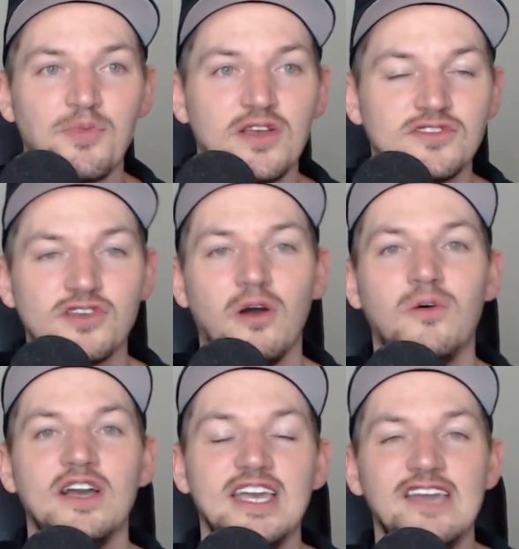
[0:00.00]

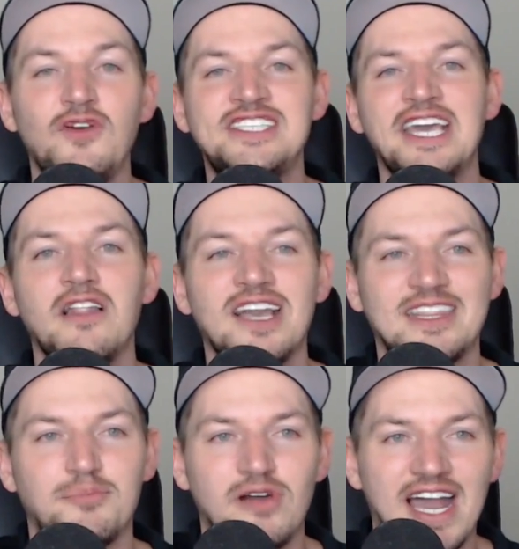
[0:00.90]
So if we take a look at
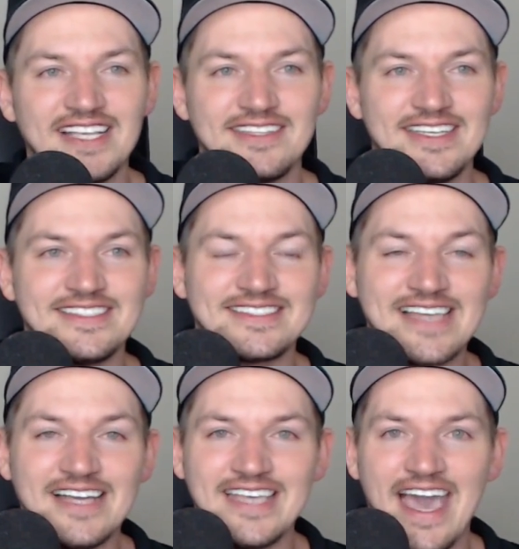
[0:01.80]
the products that these
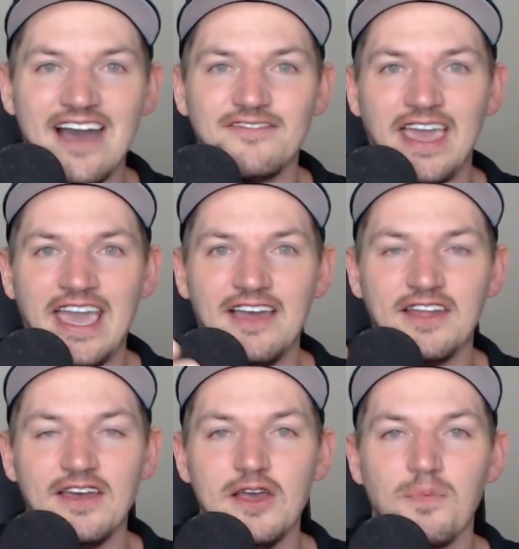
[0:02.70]
guys have, and
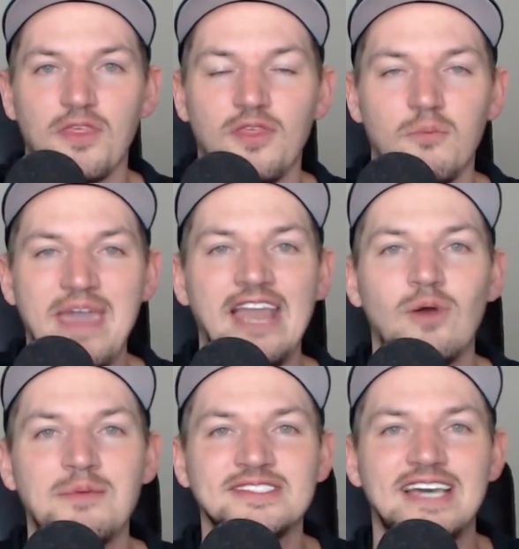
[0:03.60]
uh, the main
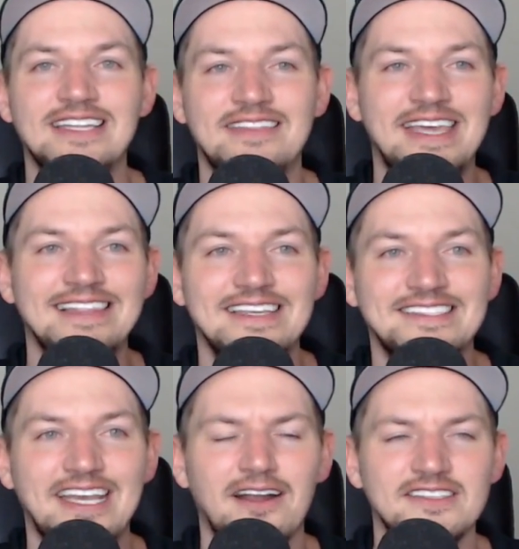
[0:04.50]
website that they
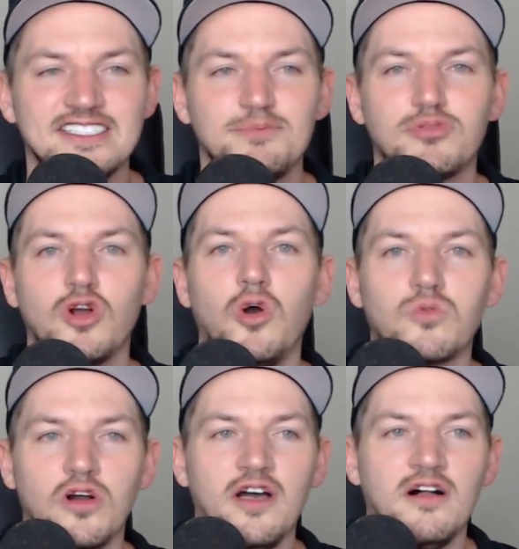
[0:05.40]
list here is this Pro
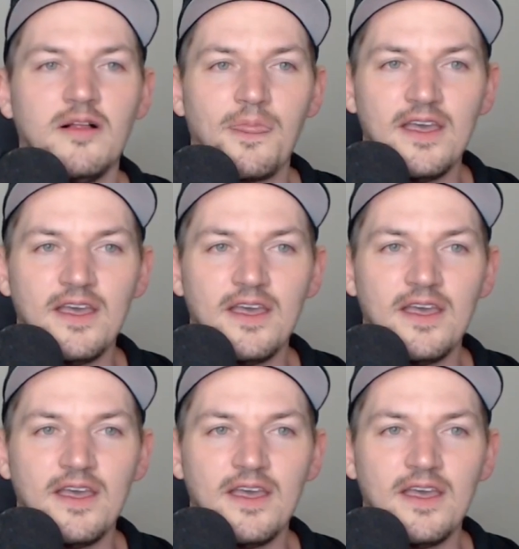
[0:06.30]
Royal.